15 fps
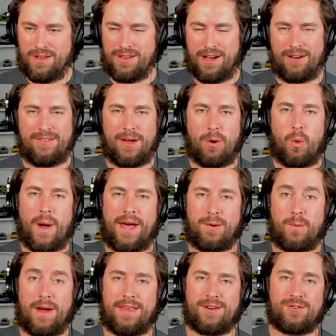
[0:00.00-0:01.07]

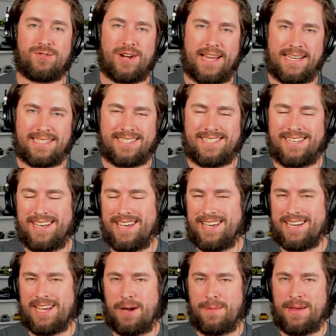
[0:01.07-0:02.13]
wet weather race
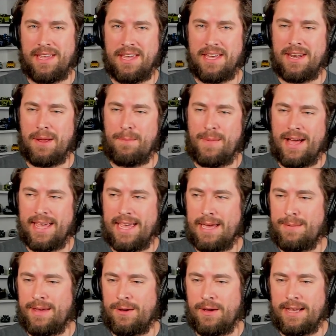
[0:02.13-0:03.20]
coming into
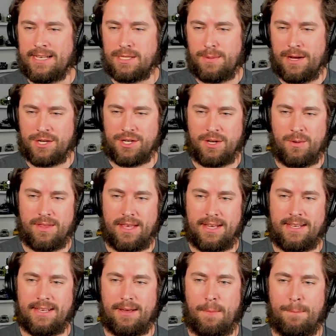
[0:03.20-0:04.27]
Miami, especially with
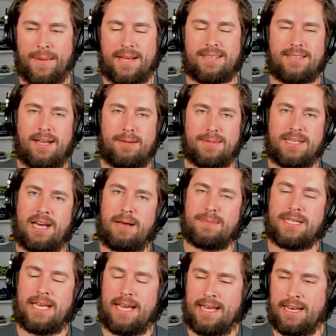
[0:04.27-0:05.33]
a mixed up top
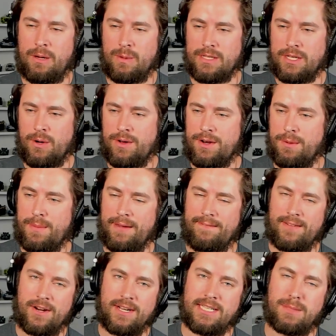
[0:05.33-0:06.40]
10. It was going to be
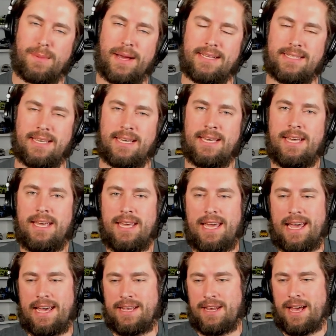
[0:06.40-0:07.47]
very spicy,
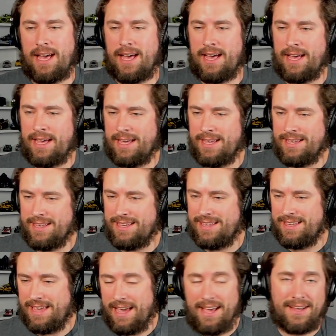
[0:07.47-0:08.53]
and
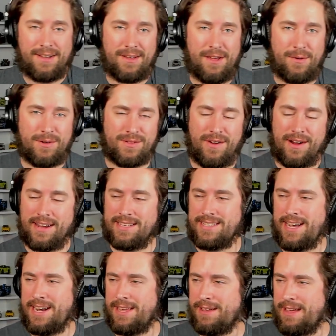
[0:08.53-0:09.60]
yeah, it was very
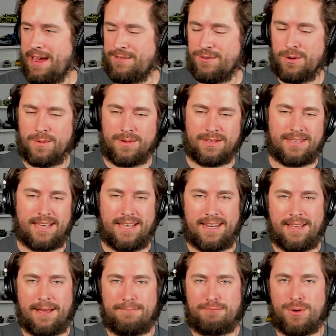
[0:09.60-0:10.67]
exciting. Everyone was
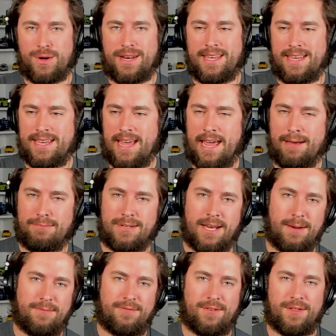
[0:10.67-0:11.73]
getting pretty amped
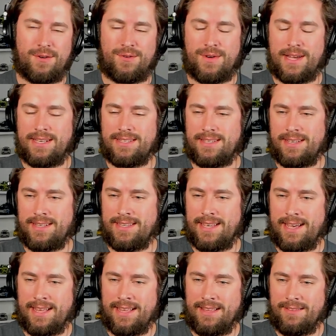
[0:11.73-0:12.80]
up for the race. And
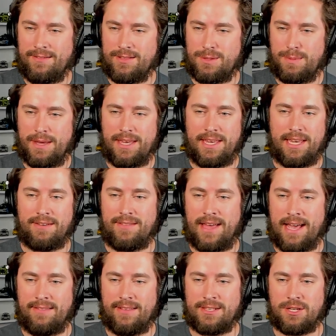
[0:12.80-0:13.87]
speaking of
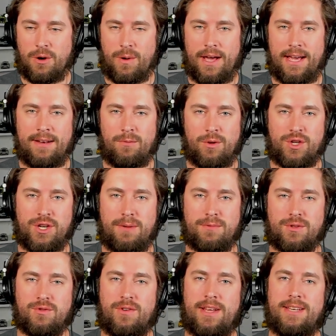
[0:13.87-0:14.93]
that, let's go ahead, we'll jump
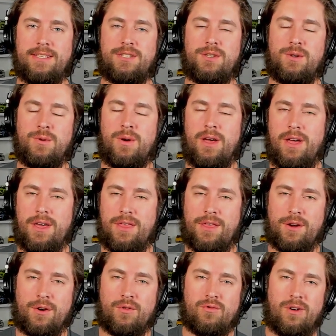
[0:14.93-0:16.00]
straight into
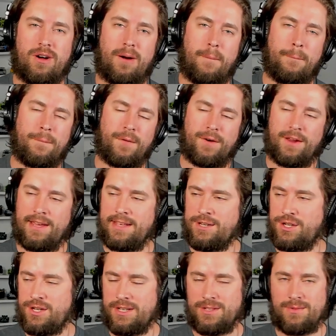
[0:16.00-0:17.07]
the Grand Prix.
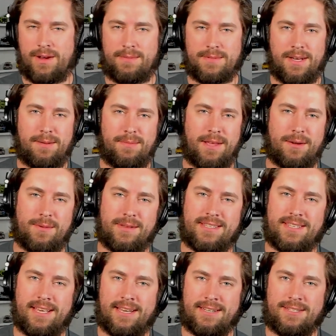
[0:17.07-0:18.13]
It just wrapped up, like we
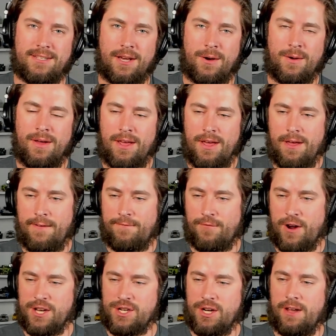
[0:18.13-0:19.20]
said, so
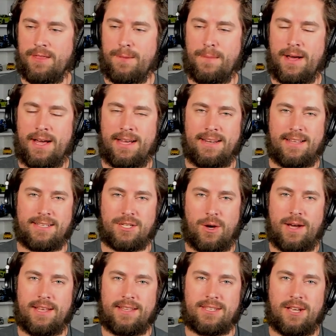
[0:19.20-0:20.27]
fresh on the mind. Let's go
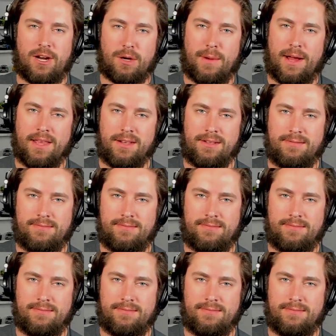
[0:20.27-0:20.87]
ahead and let's talk about it.